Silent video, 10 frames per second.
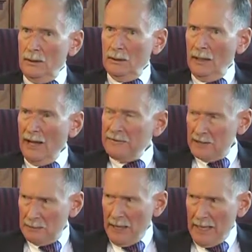
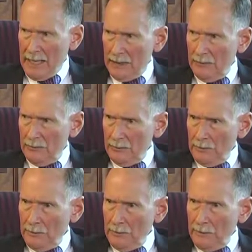Lifespan,
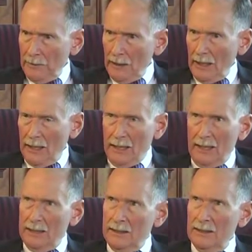
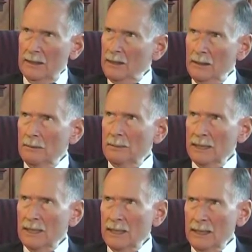and in the
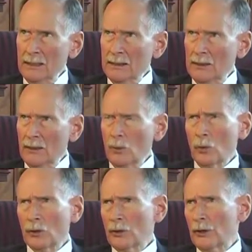beginning there
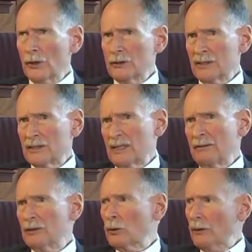were
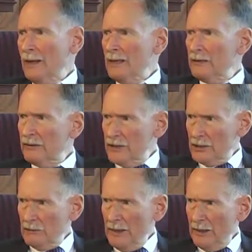7 or 8 of us
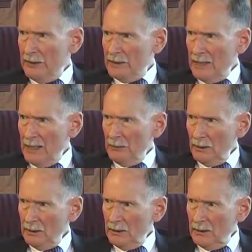around the
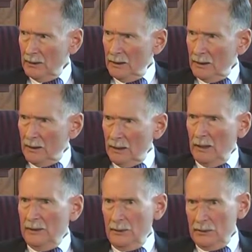table.
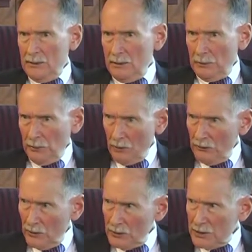There was the
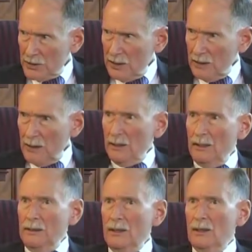provost,
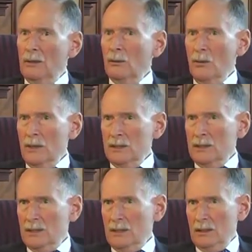
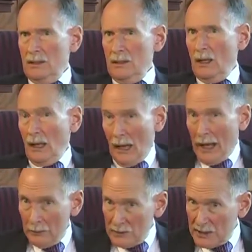
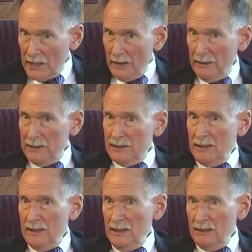I was there as
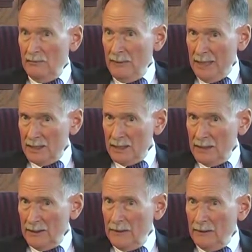the dean of
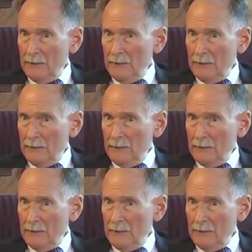medicine,